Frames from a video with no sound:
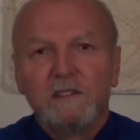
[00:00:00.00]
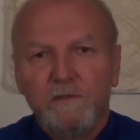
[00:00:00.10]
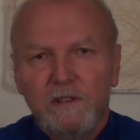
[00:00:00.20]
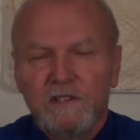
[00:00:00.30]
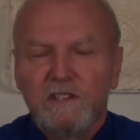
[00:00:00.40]
the
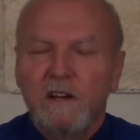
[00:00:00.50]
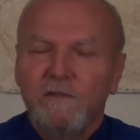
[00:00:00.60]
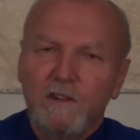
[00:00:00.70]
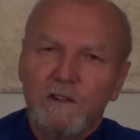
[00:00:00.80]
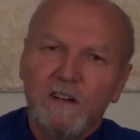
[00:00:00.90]

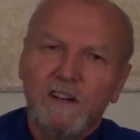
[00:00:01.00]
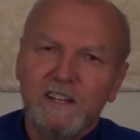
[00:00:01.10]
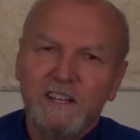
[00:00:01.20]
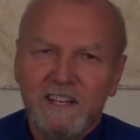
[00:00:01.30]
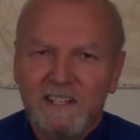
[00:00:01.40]
philosophical
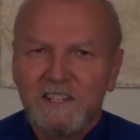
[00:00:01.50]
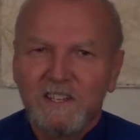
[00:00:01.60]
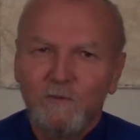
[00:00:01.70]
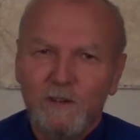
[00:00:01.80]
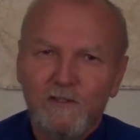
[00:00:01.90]
context
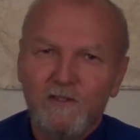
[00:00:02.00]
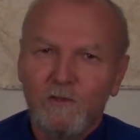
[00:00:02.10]
in which